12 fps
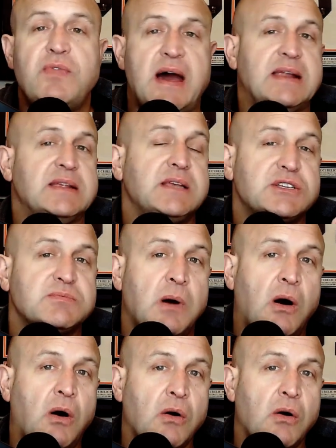that as a
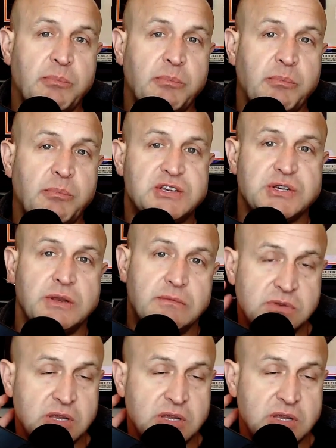small complication.